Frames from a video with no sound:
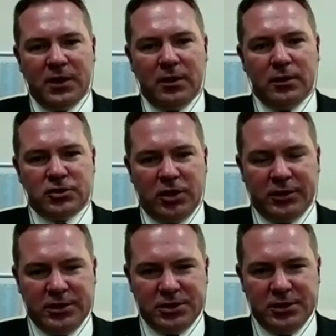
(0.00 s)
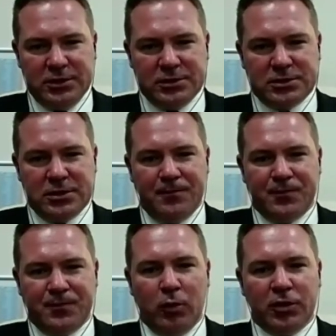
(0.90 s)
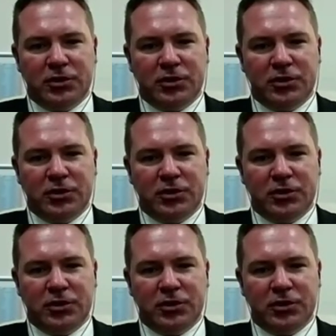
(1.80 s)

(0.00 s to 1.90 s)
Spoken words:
childcare centers with a total